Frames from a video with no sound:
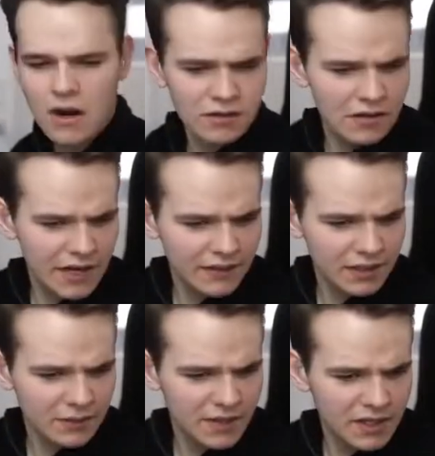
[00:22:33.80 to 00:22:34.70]
Alright,
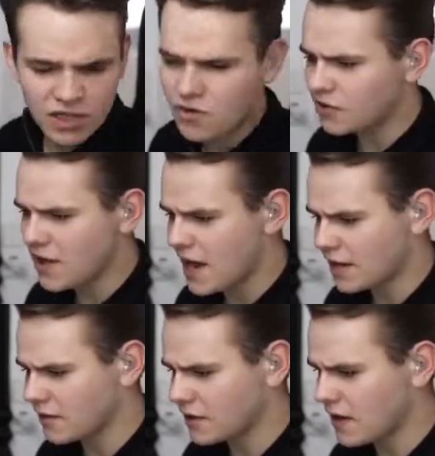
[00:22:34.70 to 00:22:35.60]
there's been a huge
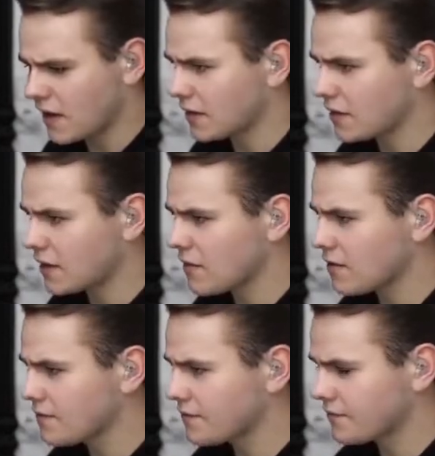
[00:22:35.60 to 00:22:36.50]
lag here a second
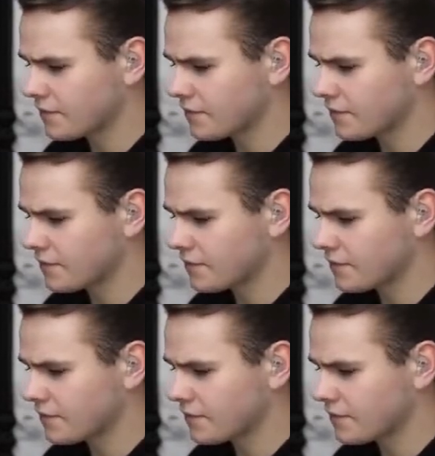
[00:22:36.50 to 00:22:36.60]
ago.